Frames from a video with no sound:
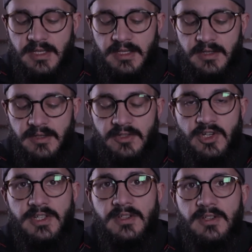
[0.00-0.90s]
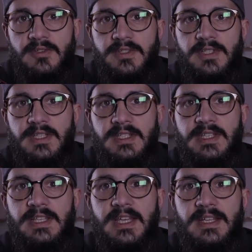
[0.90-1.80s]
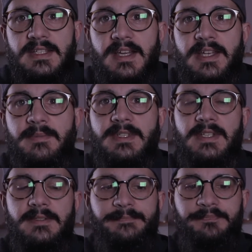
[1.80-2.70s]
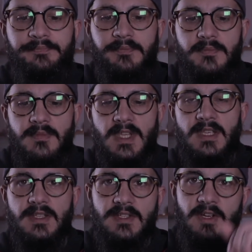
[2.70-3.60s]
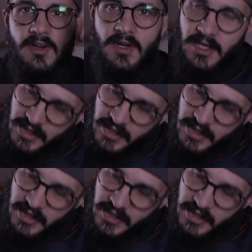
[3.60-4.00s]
you know, dress clothes and things like that at times, and so